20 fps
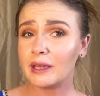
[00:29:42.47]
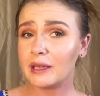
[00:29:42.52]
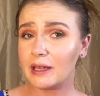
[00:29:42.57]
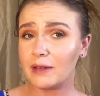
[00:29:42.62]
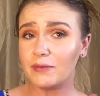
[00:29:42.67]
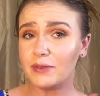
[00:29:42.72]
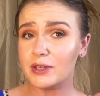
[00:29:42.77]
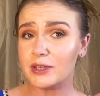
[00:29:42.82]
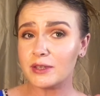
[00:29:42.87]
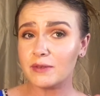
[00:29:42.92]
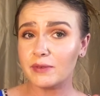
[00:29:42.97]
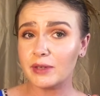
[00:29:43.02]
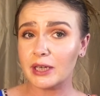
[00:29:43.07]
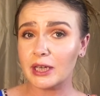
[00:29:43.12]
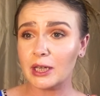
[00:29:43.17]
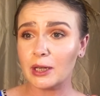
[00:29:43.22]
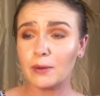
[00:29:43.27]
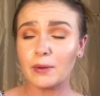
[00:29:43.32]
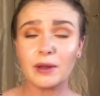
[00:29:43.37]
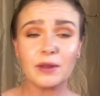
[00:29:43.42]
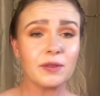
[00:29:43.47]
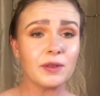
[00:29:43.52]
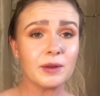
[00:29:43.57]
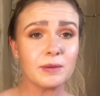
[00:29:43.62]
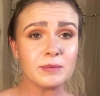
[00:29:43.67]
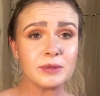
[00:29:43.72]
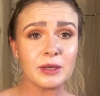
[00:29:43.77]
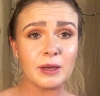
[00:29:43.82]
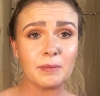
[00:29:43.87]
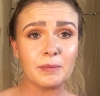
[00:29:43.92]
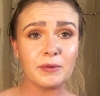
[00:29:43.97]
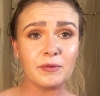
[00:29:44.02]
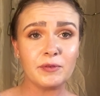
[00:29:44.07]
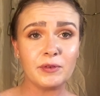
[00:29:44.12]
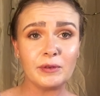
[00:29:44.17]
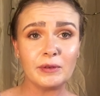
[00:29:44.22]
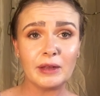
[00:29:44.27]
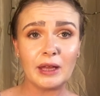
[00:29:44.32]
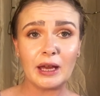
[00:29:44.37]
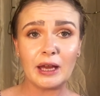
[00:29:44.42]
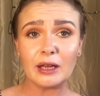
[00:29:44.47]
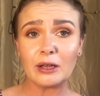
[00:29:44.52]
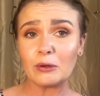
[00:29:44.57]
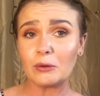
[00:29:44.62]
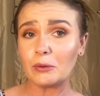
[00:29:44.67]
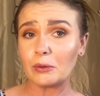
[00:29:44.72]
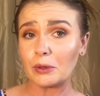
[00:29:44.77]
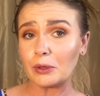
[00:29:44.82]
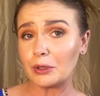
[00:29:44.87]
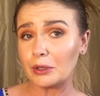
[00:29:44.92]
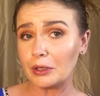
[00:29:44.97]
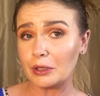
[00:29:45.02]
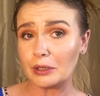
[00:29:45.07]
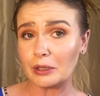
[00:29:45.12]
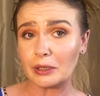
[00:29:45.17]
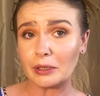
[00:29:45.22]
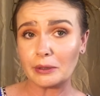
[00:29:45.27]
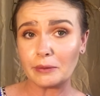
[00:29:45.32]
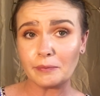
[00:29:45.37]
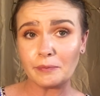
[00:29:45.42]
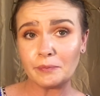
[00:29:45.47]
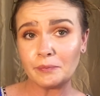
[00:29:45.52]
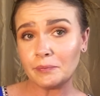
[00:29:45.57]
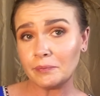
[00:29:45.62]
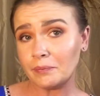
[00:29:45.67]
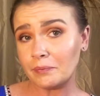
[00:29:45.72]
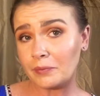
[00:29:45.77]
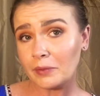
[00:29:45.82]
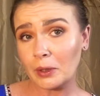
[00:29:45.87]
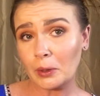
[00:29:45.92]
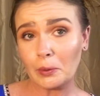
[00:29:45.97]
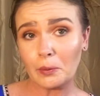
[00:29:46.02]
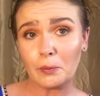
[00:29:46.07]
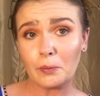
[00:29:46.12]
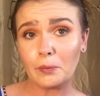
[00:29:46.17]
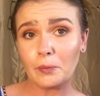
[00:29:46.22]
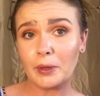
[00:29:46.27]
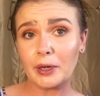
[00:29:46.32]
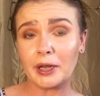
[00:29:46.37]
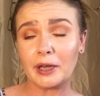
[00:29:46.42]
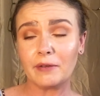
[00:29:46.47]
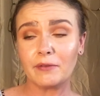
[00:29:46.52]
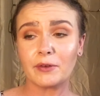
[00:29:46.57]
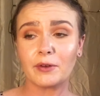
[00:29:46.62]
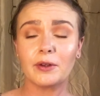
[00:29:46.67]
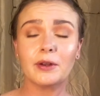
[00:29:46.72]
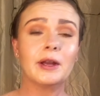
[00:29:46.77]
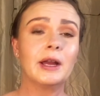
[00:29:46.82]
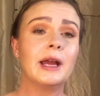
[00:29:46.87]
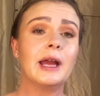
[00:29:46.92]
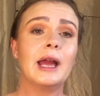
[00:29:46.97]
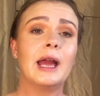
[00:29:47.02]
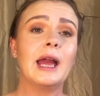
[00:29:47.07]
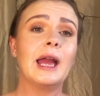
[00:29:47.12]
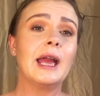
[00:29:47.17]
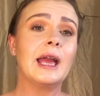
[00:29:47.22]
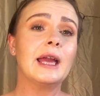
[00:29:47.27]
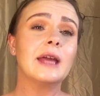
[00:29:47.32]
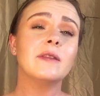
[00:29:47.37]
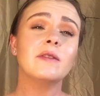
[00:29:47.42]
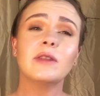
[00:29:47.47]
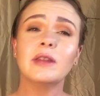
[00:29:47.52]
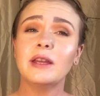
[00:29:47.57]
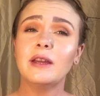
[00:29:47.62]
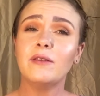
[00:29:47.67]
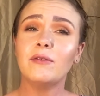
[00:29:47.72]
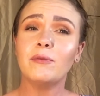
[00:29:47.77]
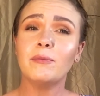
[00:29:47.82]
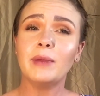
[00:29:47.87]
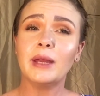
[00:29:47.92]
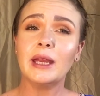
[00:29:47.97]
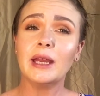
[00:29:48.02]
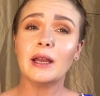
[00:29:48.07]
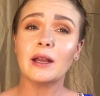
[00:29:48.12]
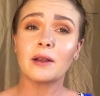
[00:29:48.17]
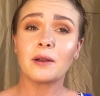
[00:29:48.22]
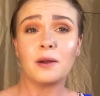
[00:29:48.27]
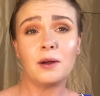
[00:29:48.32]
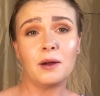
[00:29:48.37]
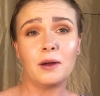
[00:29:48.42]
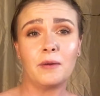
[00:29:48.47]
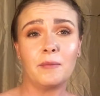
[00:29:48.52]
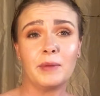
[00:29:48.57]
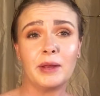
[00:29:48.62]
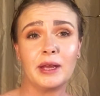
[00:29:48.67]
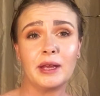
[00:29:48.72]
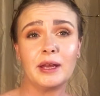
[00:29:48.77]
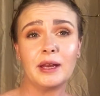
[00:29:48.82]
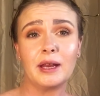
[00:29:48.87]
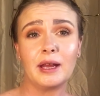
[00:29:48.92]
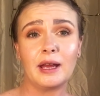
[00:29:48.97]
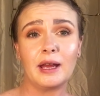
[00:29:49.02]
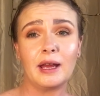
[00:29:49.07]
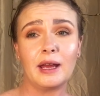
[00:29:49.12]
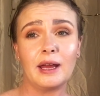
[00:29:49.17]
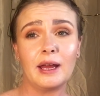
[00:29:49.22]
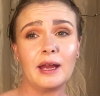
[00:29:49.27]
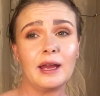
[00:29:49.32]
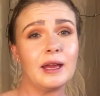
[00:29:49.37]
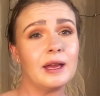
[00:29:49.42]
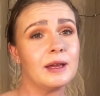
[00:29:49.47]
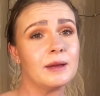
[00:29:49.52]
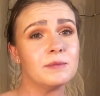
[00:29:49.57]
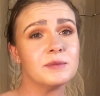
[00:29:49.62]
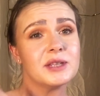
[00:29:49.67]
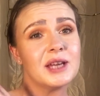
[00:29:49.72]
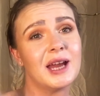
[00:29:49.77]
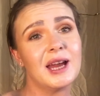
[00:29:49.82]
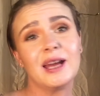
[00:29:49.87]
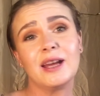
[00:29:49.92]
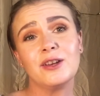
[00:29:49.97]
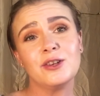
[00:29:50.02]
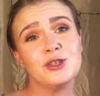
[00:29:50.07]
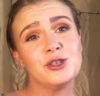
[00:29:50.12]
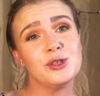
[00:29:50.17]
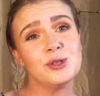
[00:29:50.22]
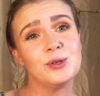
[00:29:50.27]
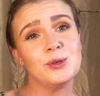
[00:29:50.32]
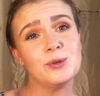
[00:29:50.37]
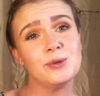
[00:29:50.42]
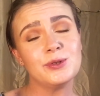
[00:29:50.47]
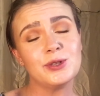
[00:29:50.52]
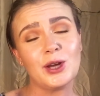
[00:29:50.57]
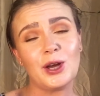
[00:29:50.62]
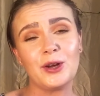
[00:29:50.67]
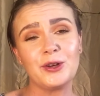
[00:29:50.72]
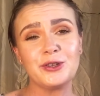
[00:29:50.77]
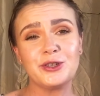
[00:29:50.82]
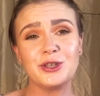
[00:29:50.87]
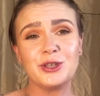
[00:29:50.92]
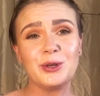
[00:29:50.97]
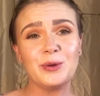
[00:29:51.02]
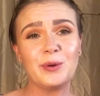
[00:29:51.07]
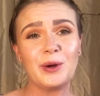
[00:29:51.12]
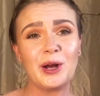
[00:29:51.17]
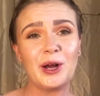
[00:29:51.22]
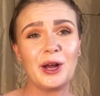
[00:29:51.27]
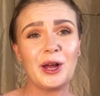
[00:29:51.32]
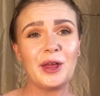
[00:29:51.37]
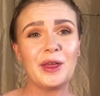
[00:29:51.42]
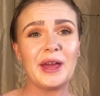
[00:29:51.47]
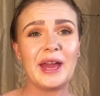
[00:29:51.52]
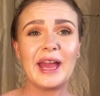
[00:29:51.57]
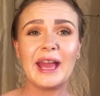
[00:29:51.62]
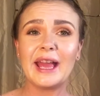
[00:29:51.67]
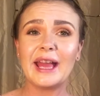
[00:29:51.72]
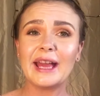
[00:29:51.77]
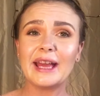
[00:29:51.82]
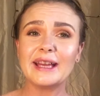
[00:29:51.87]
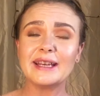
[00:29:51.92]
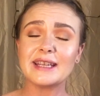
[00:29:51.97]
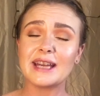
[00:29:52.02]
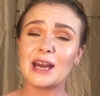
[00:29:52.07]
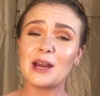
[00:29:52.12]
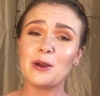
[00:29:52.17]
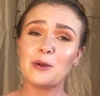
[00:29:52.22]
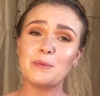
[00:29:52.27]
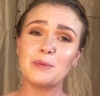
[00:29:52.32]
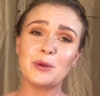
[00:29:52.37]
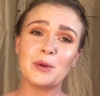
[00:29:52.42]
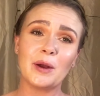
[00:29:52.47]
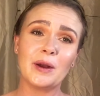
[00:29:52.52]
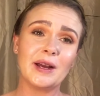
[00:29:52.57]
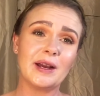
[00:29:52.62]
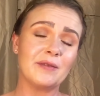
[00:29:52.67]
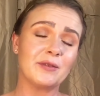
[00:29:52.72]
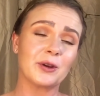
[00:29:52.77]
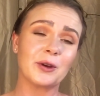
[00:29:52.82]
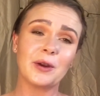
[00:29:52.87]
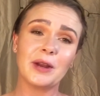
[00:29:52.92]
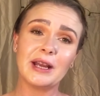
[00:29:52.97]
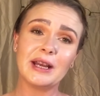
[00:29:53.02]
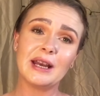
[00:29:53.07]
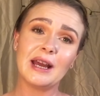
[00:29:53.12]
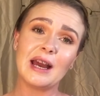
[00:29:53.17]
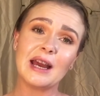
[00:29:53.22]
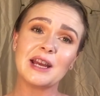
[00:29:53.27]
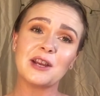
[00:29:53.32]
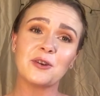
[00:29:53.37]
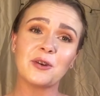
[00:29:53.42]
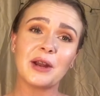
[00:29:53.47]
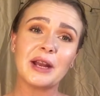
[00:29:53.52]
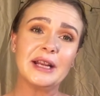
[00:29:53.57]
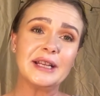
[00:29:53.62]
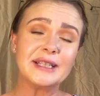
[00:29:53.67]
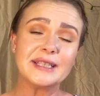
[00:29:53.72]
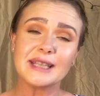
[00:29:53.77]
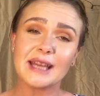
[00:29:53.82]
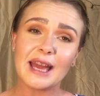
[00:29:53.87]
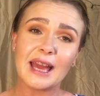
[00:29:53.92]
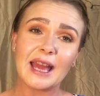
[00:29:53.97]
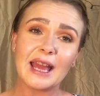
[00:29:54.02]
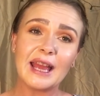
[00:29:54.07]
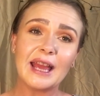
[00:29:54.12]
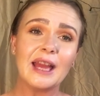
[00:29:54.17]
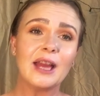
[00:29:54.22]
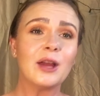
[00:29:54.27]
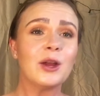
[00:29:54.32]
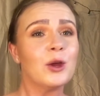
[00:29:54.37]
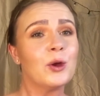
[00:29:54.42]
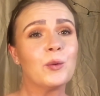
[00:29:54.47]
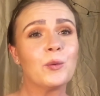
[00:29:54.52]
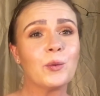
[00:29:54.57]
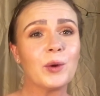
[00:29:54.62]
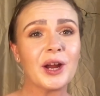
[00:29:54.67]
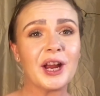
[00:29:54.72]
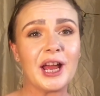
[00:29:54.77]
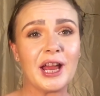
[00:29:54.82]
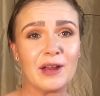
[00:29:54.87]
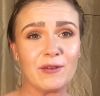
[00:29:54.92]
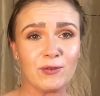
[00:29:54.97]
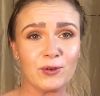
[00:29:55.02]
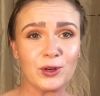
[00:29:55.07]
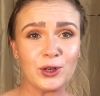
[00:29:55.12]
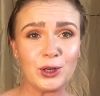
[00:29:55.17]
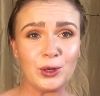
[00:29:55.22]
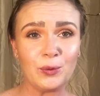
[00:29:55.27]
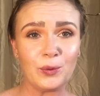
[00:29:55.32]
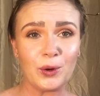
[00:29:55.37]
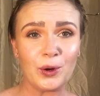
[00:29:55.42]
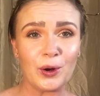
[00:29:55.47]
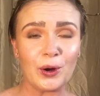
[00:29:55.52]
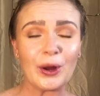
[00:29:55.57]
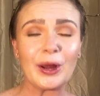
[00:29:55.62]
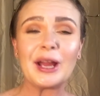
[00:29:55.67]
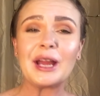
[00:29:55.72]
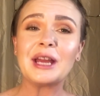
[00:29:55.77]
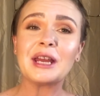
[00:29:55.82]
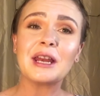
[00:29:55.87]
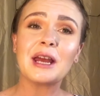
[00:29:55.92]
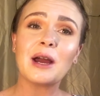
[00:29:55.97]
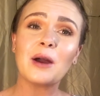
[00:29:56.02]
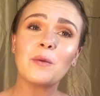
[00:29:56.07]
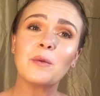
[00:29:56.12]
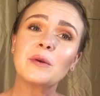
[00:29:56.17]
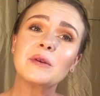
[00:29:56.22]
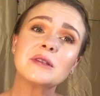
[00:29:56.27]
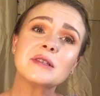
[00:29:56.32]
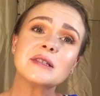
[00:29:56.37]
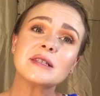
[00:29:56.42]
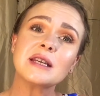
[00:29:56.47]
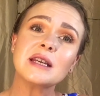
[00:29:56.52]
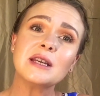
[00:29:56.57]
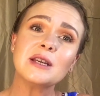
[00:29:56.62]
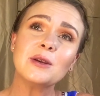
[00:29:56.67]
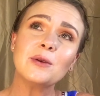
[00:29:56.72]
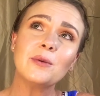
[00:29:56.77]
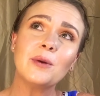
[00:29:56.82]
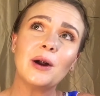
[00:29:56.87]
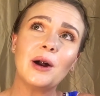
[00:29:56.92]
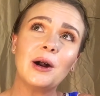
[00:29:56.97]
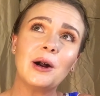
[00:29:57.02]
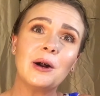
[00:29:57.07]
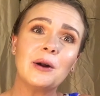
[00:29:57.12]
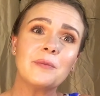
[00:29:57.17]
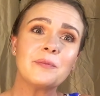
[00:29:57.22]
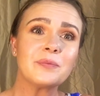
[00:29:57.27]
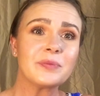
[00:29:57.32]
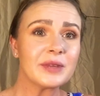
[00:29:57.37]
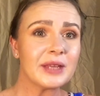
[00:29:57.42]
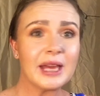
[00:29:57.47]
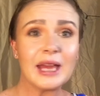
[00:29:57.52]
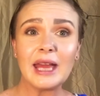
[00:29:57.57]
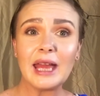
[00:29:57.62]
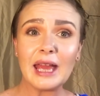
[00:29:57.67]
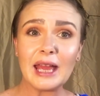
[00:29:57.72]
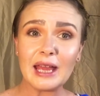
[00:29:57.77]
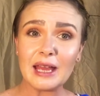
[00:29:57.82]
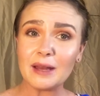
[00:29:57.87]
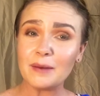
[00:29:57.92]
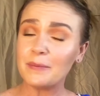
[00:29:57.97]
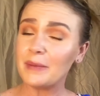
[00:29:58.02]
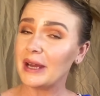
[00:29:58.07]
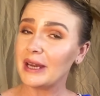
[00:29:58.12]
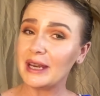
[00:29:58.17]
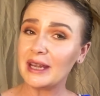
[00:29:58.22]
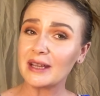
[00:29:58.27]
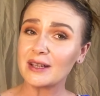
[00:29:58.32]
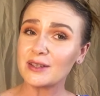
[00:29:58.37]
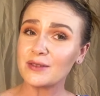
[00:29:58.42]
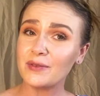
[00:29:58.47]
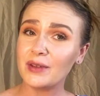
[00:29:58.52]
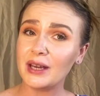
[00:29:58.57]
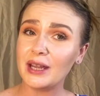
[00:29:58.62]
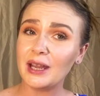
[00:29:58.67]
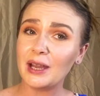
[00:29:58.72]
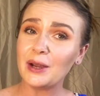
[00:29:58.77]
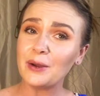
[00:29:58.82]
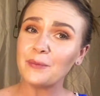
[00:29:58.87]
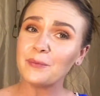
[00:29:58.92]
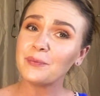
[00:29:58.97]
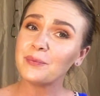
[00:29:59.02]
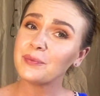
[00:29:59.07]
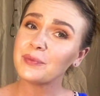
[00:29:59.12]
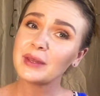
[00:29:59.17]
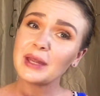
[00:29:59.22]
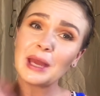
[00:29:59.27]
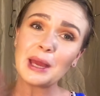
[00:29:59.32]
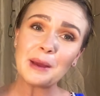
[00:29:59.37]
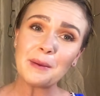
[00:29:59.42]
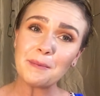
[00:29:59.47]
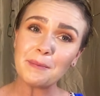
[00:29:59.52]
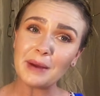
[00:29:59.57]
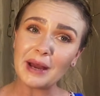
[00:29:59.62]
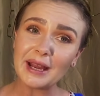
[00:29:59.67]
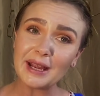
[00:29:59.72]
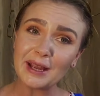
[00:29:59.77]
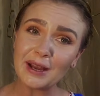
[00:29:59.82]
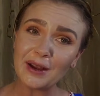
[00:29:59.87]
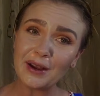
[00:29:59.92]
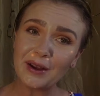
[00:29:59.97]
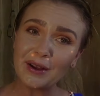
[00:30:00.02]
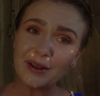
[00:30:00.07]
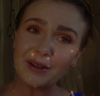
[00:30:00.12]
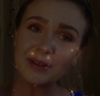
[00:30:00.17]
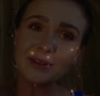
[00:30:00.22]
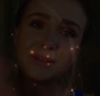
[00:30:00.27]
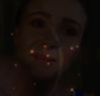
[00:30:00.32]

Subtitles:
Give this video a thumbs up if you like, or, you know, whatever, and leave me a comment. I am dying to talk to you all, and I hope you all have a great night, great day, wherever you are, and I will see you all in my next video. Bye, guys.